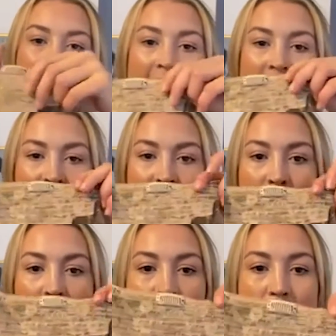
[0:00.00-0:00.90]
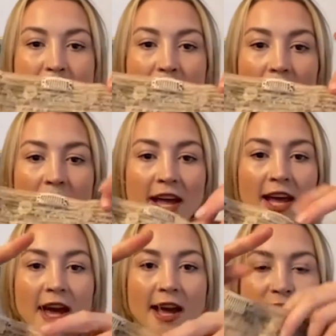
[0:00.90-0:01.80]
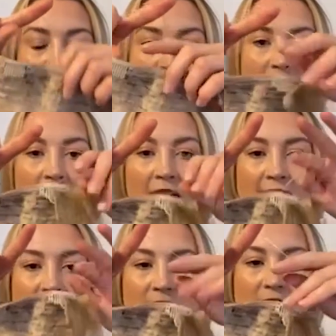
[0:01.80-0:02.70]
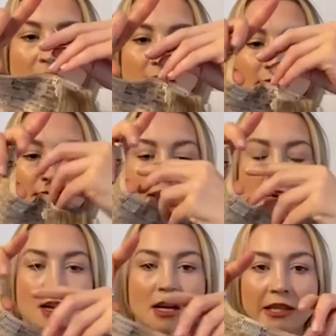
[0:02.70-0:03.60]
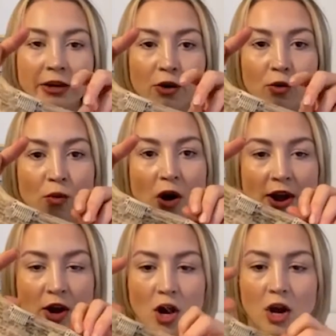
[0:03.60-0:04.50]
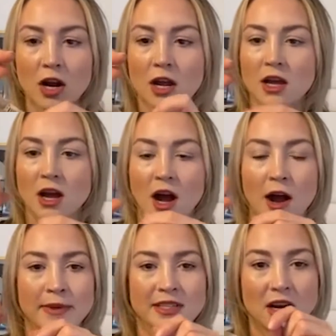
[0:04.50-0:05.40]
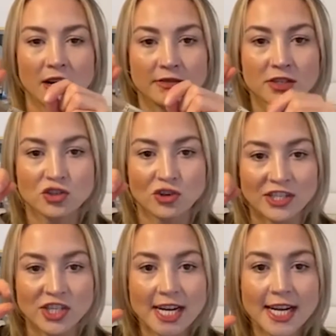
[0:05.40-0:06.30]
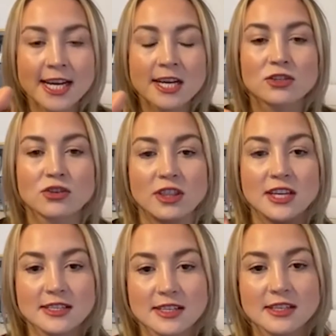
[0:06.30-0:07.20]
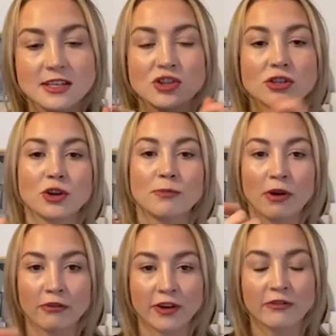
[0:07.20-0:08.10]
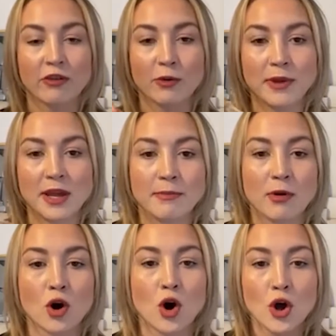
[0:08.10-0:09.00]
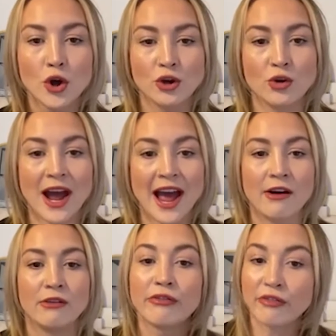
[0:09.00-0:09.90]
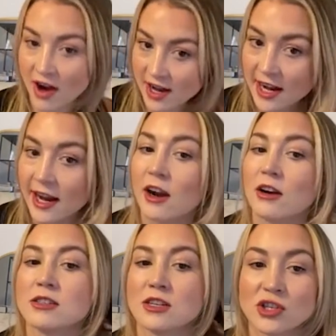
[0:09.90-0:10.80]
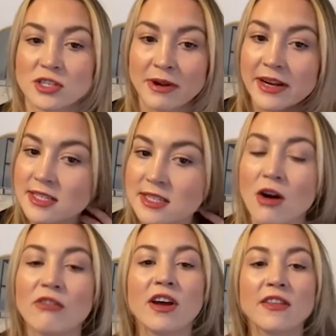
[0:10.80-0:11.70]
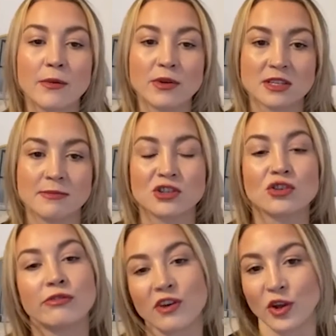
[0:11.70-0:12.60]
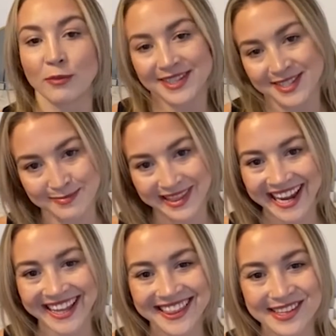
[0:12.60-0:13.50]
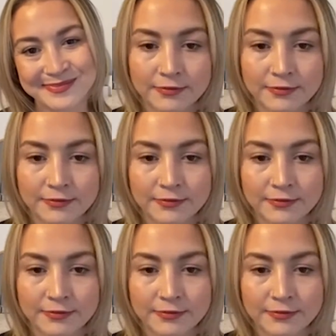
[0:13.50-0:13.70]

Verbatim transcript: it has a few clips on it as well as this clear wire. It's kind of stretchy. So these extensions are perfect for people who have fine hair, such as myself, that want some extra volume and some length.